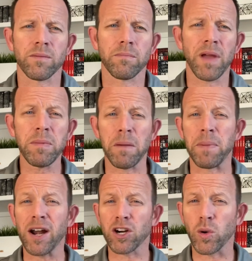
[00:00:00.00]
maybe a
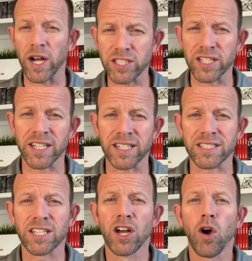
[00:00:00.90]
better question
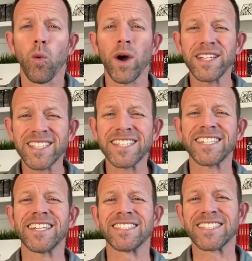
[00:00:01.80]
is, when is this
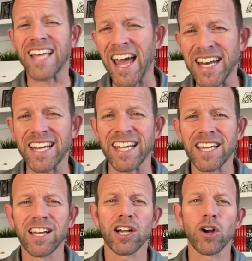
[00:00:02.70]
insanity
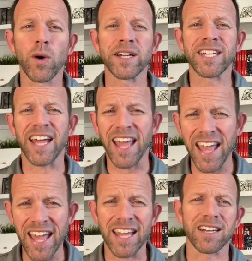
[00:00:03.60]
going to
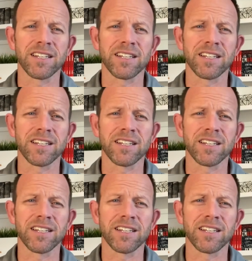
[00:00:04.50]
end?